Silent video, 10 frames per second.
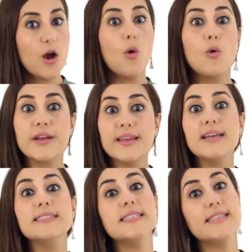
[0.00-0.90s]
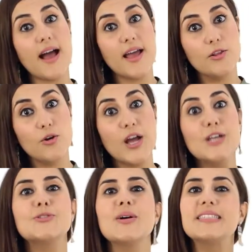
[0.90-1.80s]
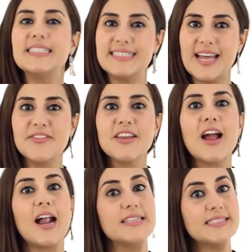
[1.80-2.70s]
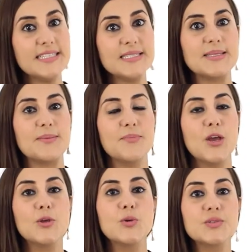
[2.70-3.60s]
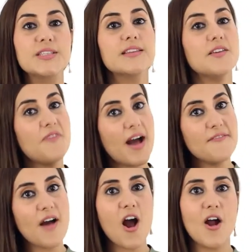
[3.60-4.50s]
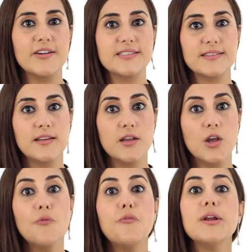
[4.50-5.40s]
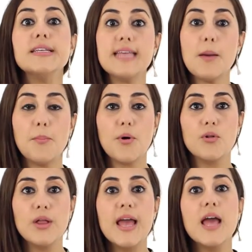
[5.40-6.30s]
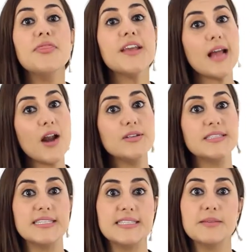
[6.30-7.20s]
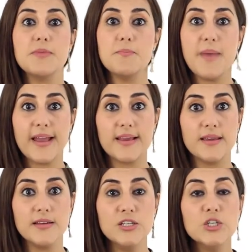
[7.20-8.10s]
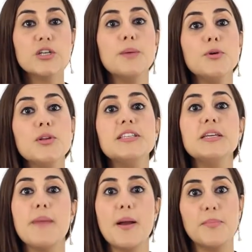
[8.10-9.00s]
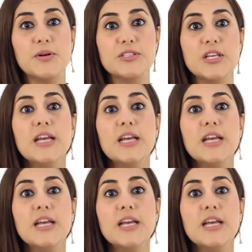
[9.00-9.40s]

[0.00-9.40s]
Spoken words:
Organize a dialogue to understand the current system using the 5 R's. For example, in the current system in Banka, community members